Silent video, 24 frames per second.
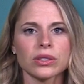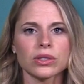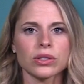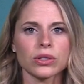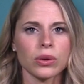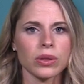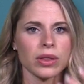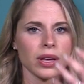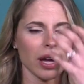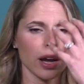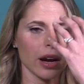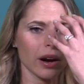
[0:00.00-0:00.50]

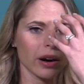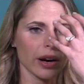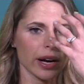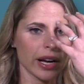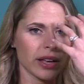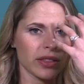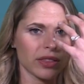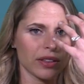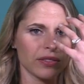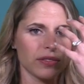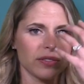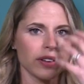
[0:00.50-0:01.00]
so the area
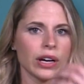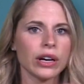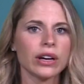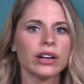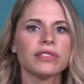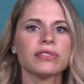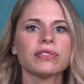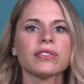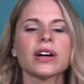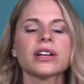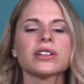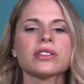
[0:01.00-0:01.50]
at the very
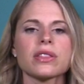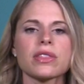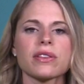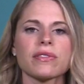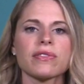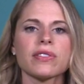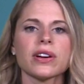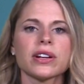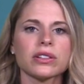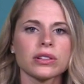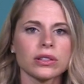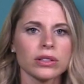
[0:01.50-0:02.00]
front of the
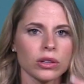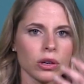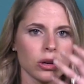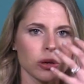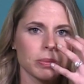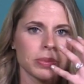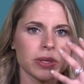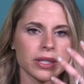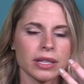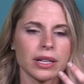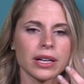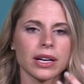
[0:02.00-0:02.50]
frontal
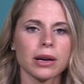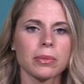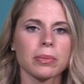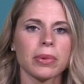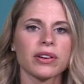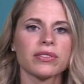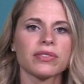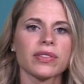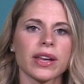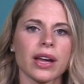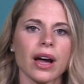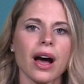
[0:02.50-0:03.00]
lobe sitting
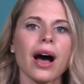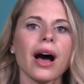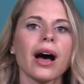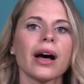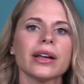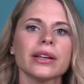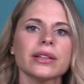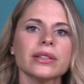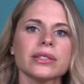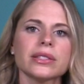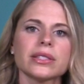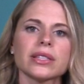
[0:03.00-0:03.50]
above the
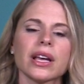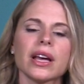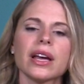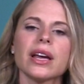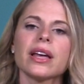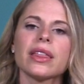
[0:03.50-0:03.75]
eyes,